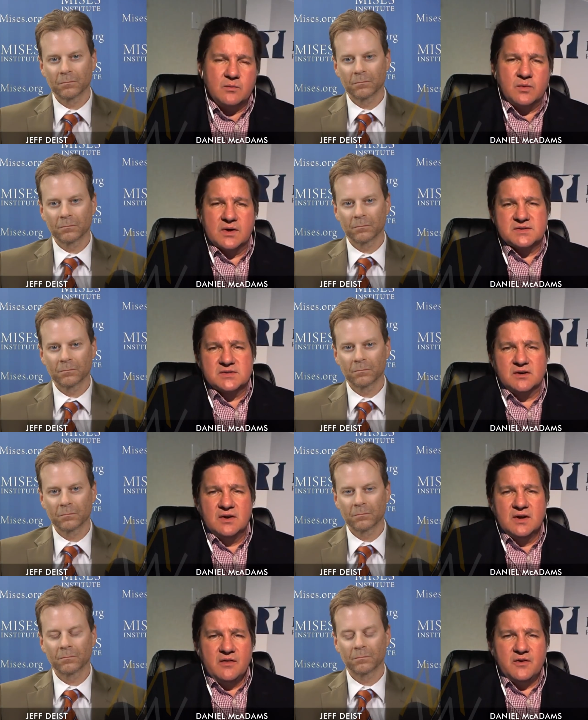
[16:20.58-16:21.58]
Speaker 1: with.
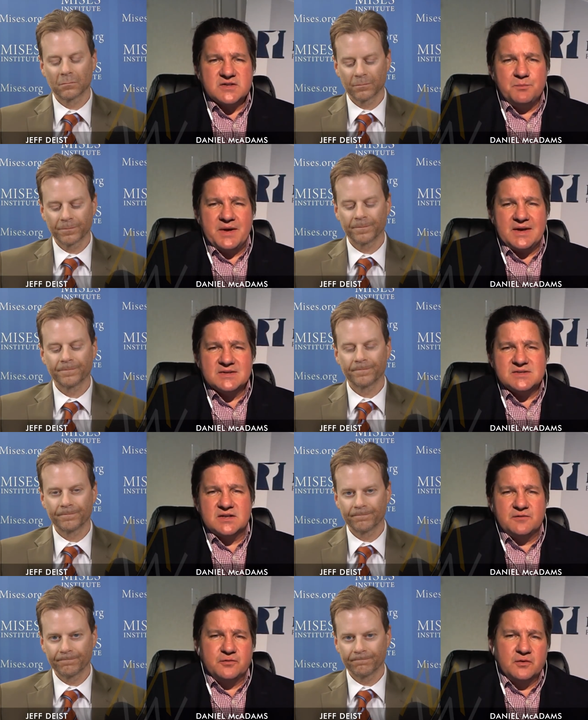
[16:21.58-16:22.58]
So there's a big
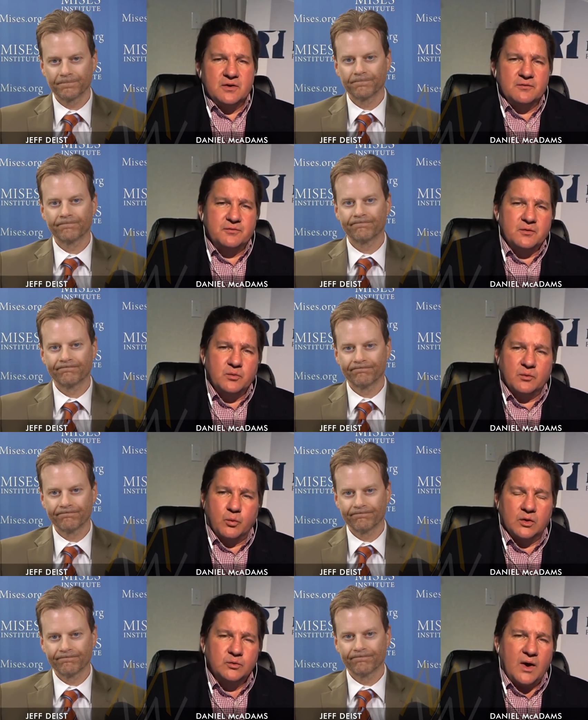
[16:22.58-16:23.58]
incentive for
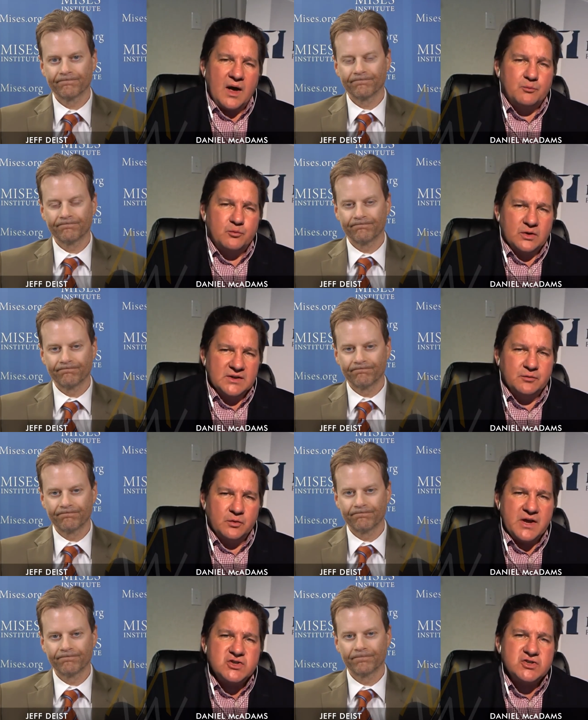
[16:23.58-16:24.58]
worldwide
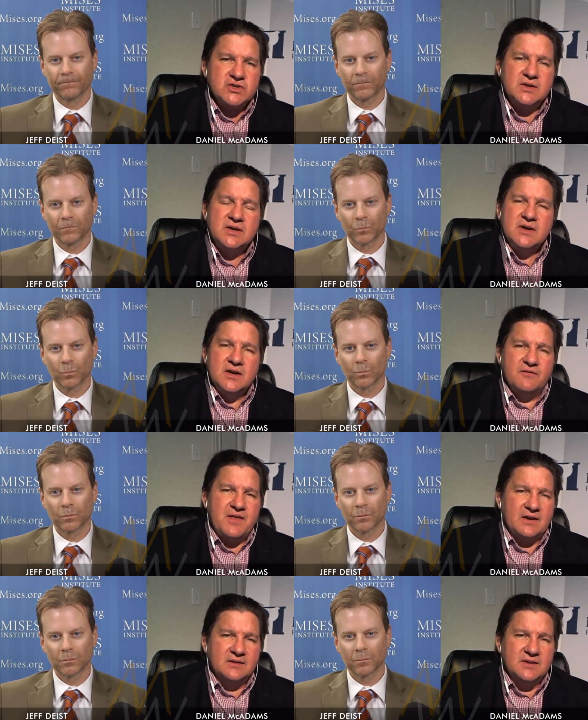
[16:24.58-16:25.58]
proliferation if
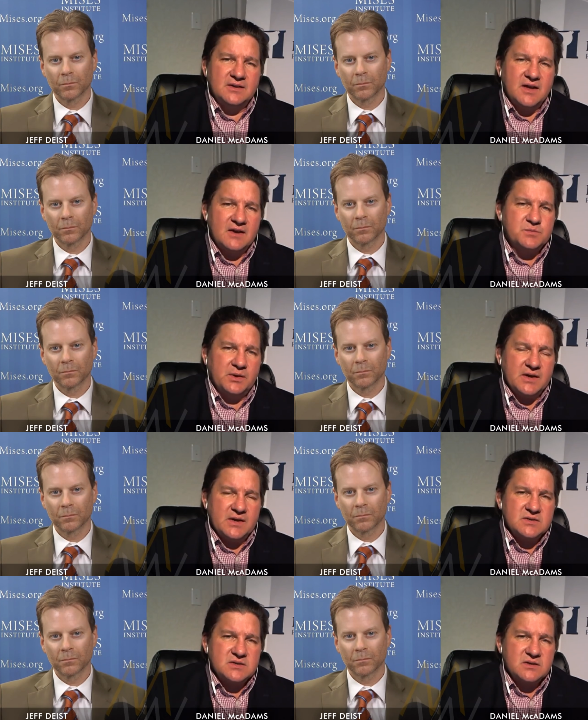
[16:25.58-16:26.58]
that indeed takes
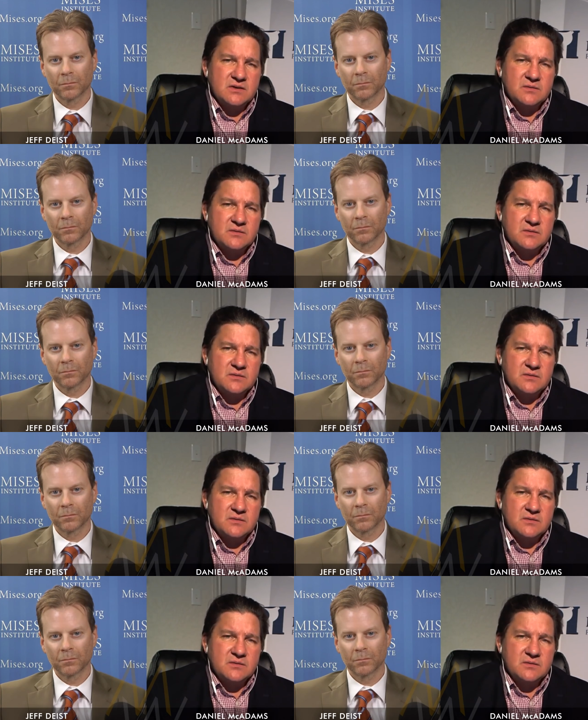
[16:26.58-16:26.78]
place.